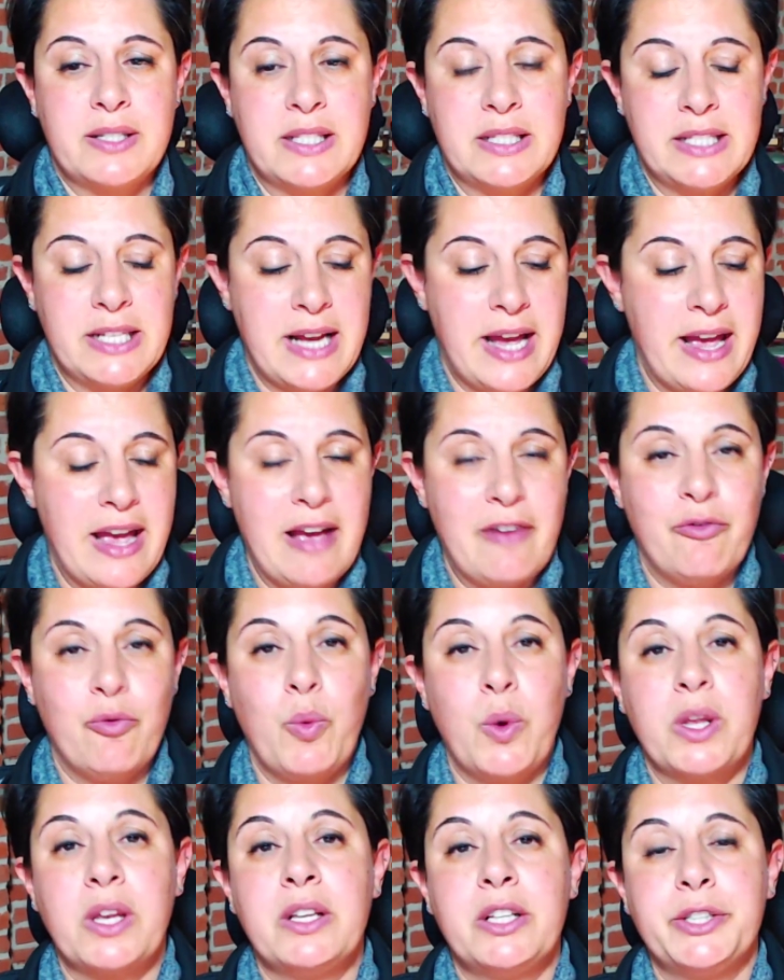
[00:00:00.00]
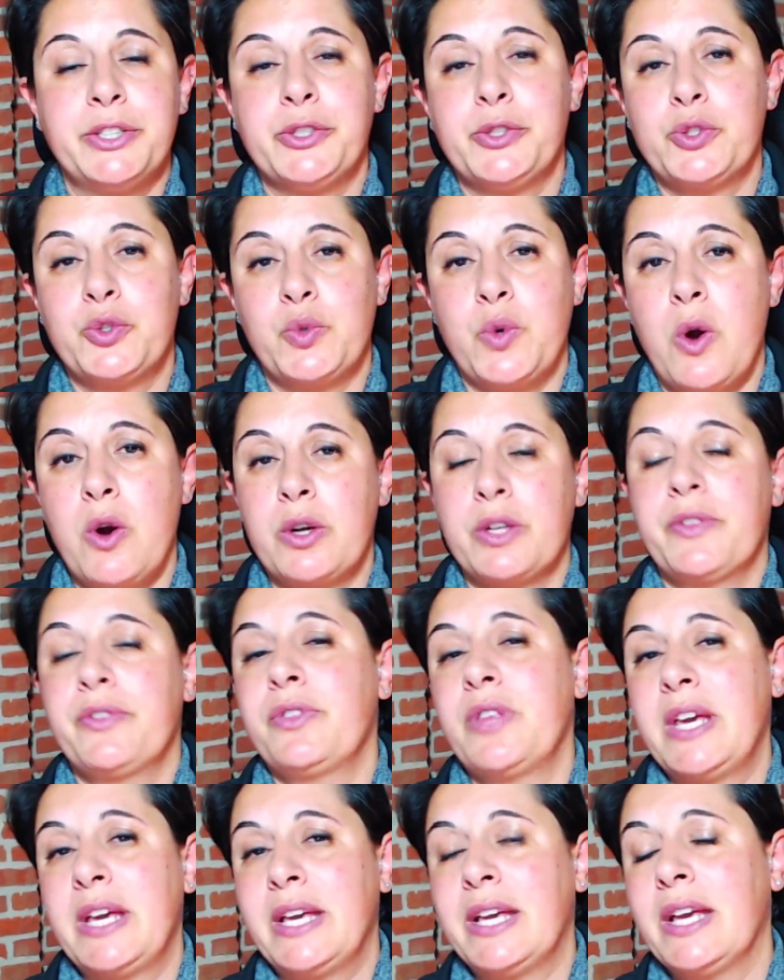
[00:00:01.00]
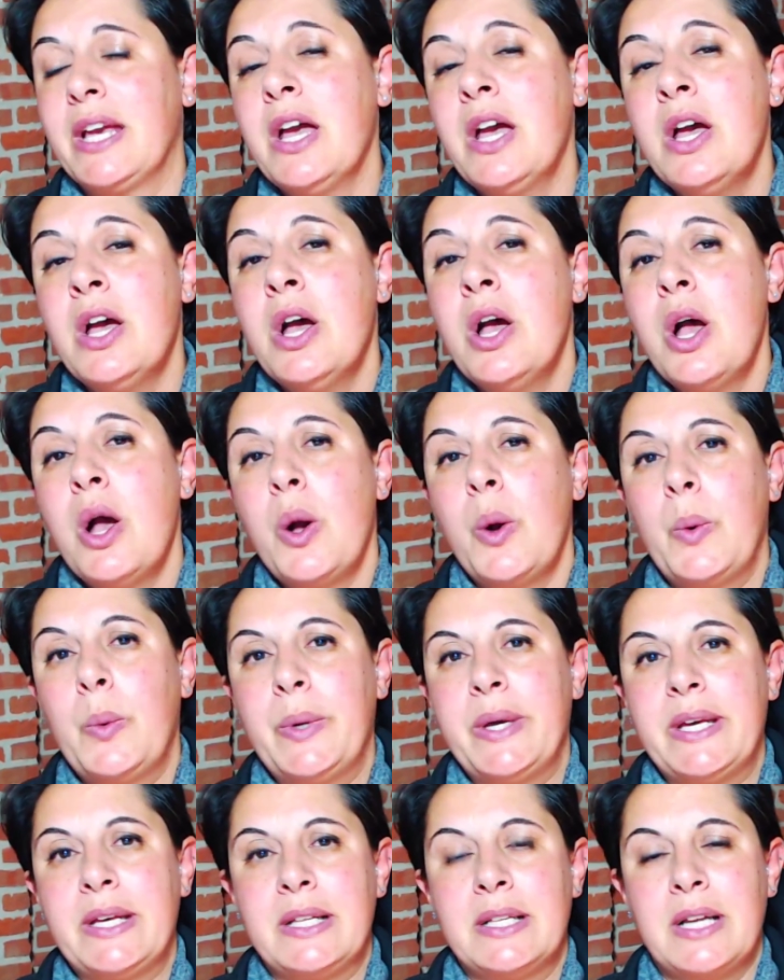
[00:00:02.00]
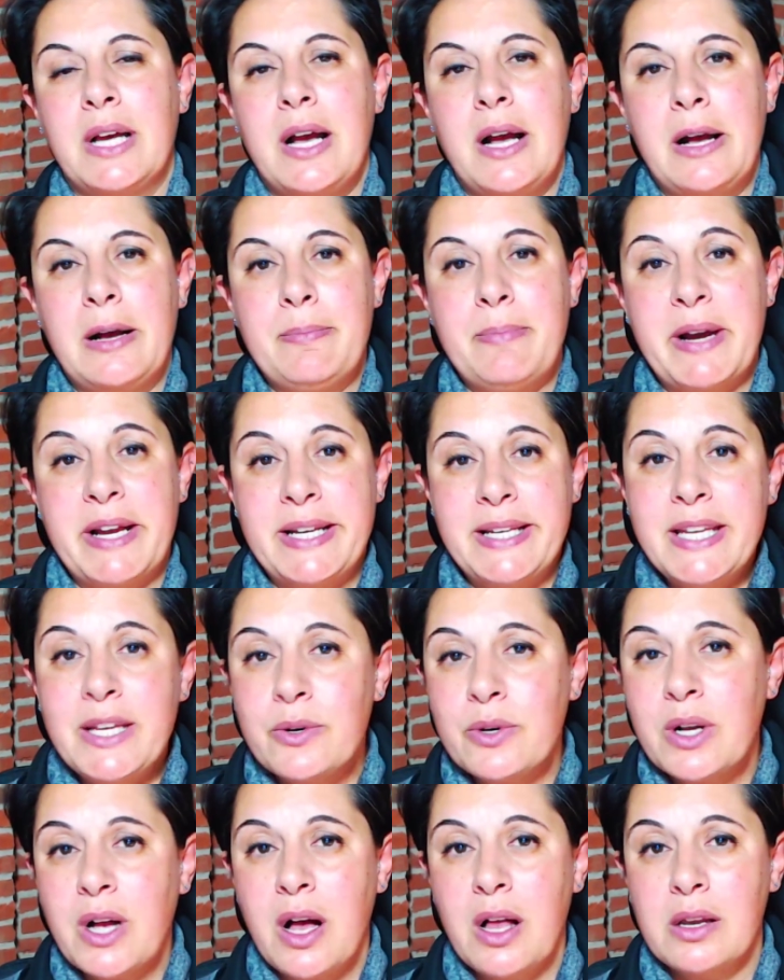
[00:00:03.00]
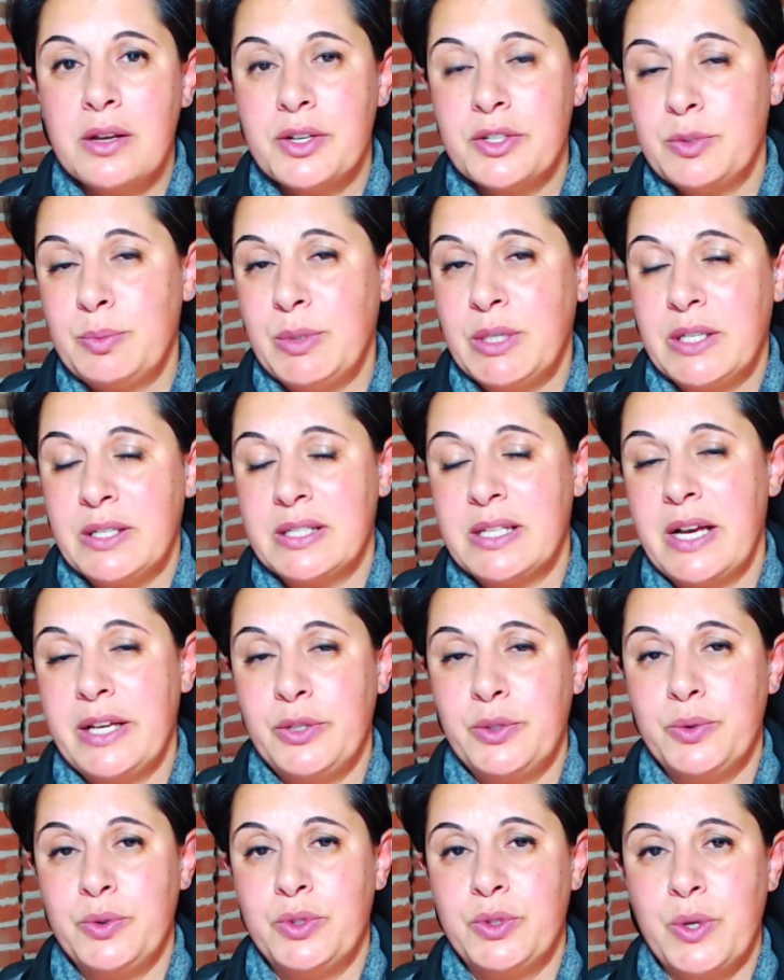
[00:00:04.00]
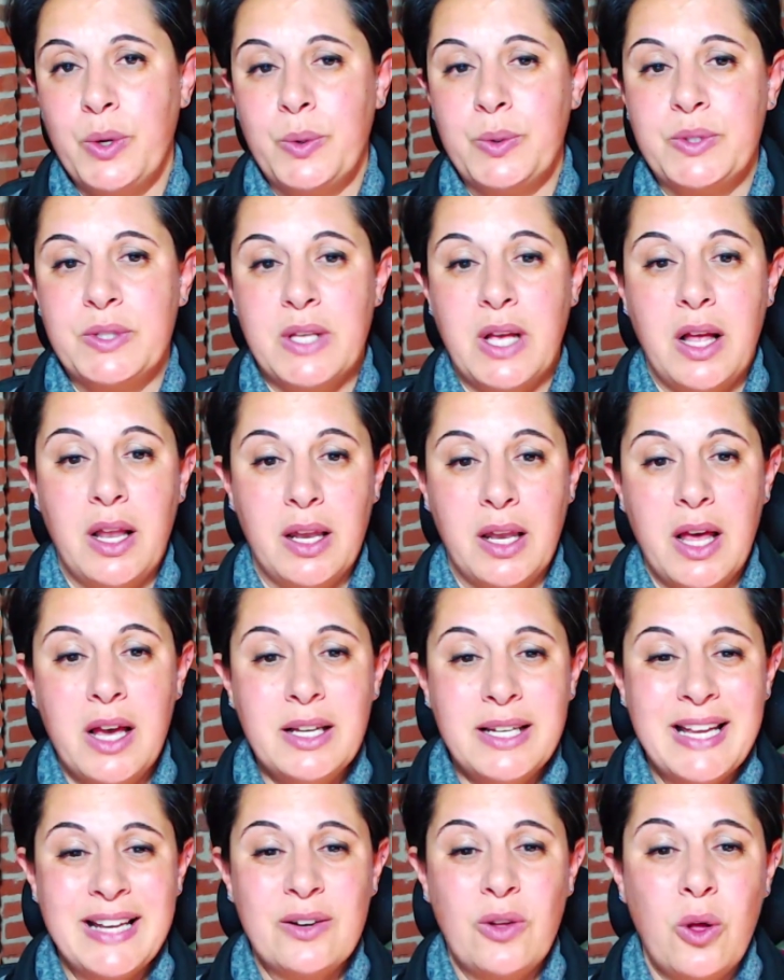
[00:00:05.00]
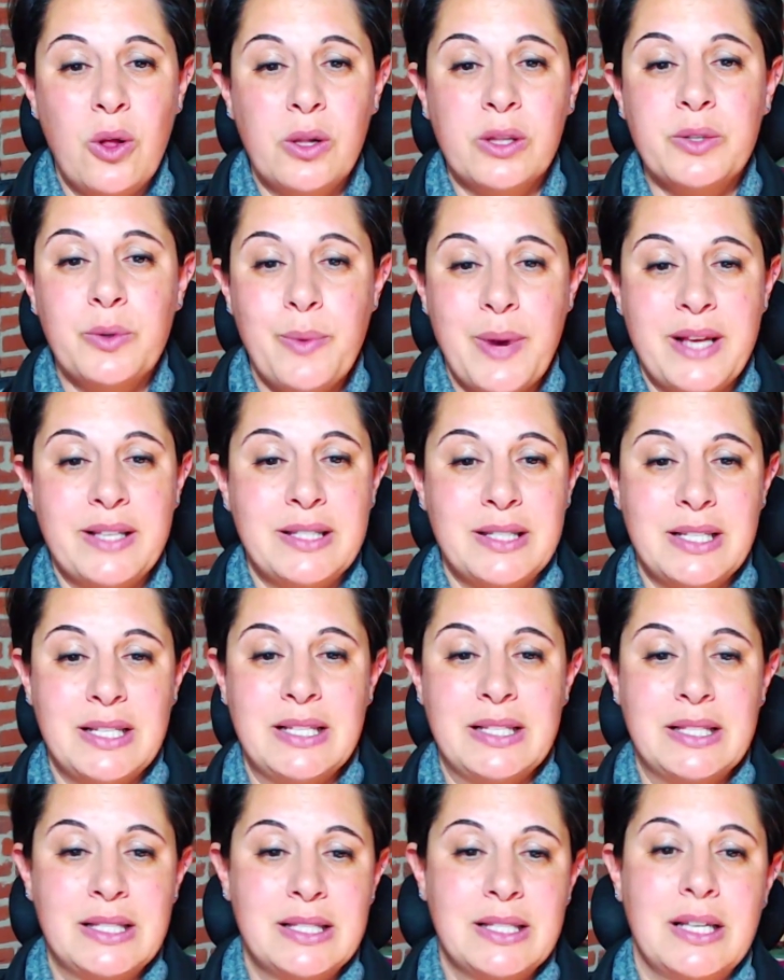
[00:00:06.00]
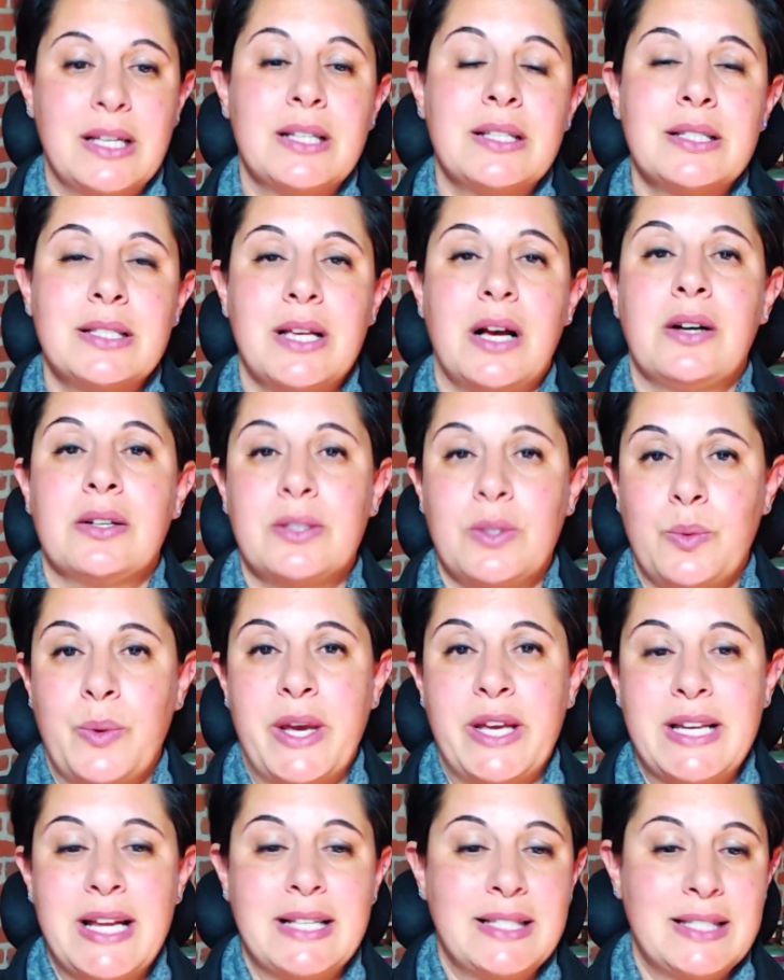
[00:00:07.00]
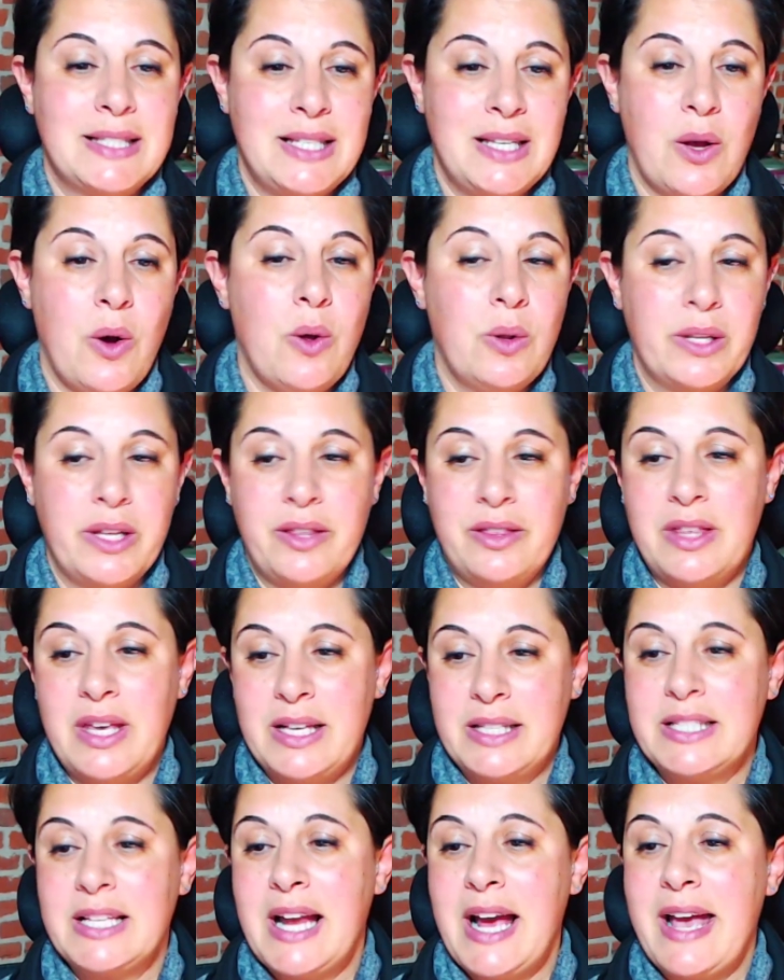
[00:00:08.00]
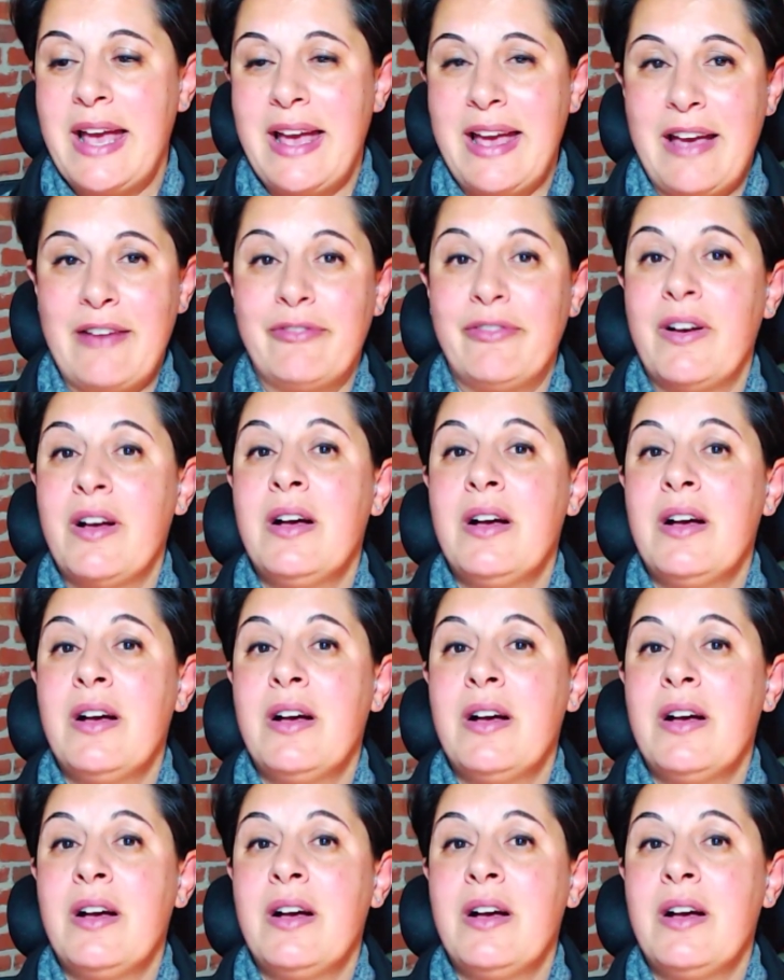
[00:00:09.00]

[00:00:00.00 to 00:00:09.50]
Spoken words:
And then I have one little drawer thing with my Neo colors because I use those a lot, and all the rest is tucked away. That's the only things that I have